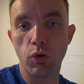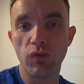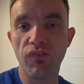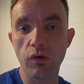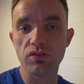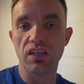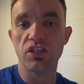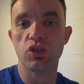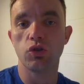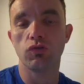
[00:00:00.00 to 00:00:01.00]
Morning folks,
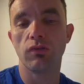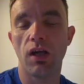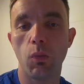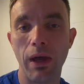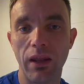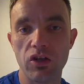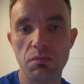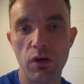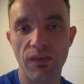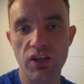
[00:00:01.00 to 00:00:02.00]
it's your uh, weight
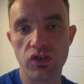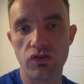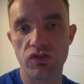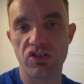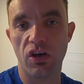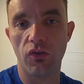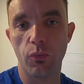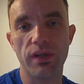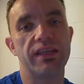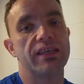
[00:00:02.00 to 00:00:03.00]
loss motivation to start
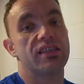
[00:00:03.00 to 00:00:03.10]
the week.